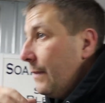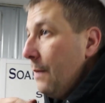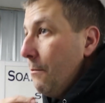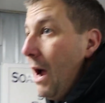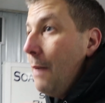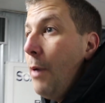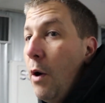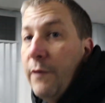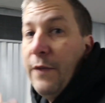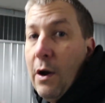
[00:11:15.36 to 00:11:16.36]
in my
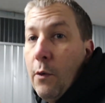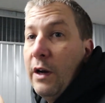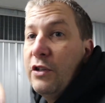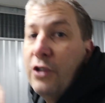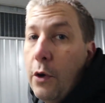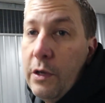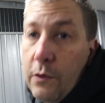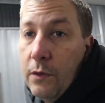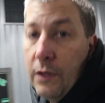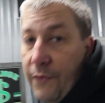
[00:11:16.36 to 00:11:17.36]
boat, if they don't want to show
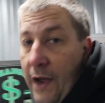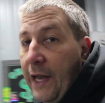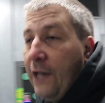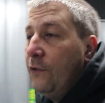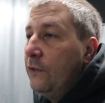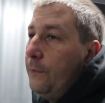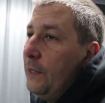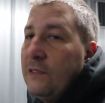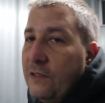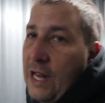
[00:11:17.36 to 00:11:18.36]
you the financials, it
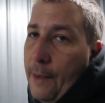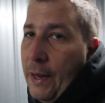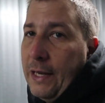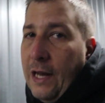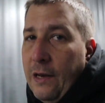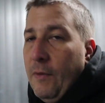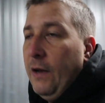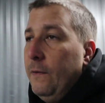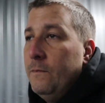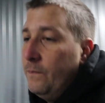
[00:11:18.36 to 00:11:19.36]
means it's not making any
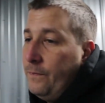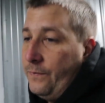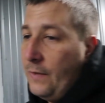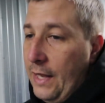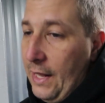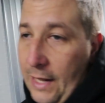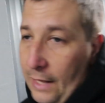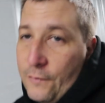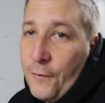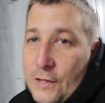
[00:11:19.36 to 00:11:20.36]
money.
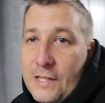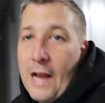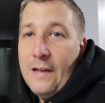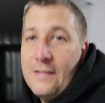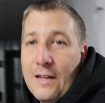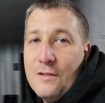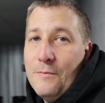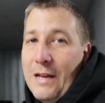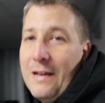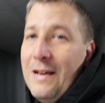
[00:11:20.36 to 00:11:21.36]
That's the first sign it says to
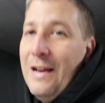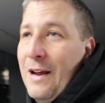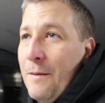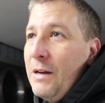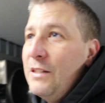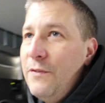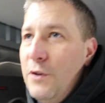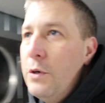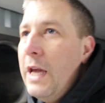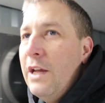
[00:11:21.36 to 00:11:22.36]
me. Because if
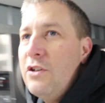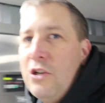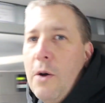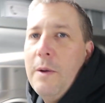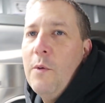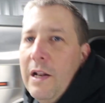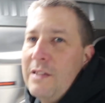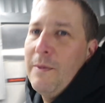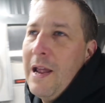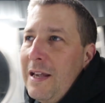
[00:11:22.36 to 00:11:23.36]
you can't show me what
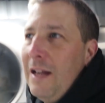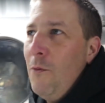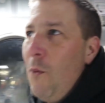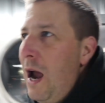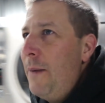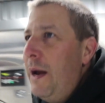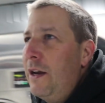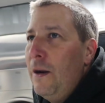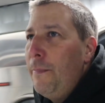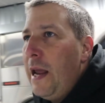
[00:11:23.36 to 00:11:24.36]
it's making, why am I
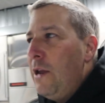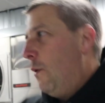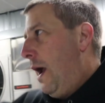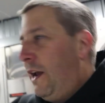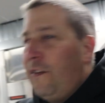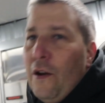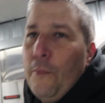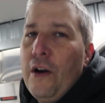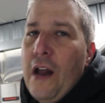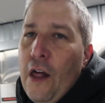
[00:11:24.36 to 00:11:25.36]
going to pay you X
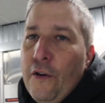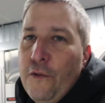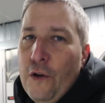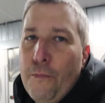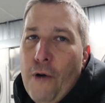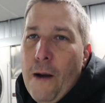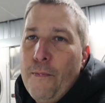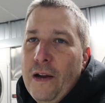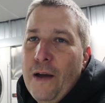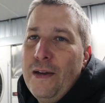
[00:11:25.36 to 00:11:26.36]
number of dollars for your
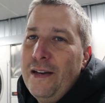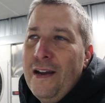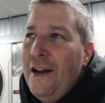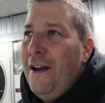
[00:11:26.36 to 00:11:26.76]
property? I mean,